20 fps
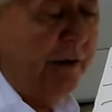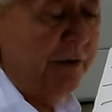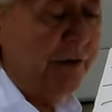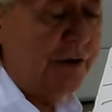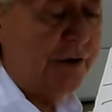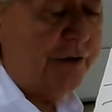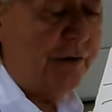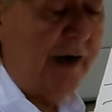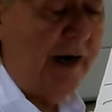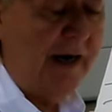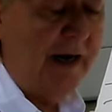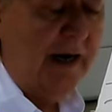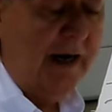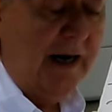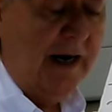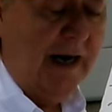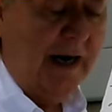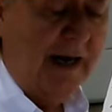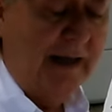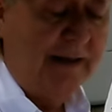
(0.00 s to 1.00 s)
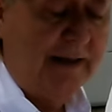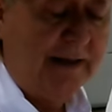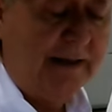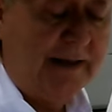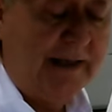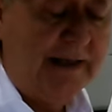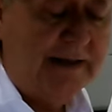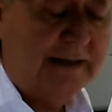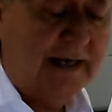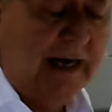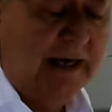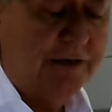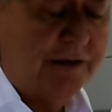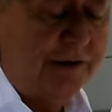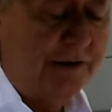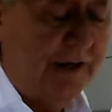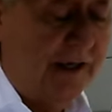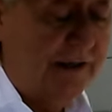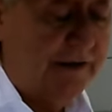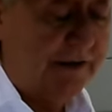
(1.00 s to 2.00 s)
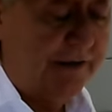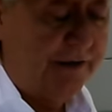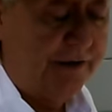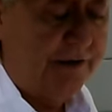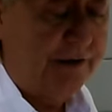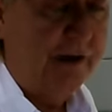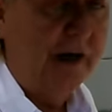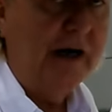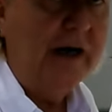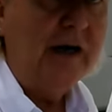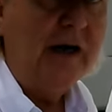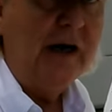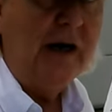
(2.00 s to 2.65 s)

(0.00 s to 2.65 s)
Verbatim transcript: straight and that these guys are nice and straight.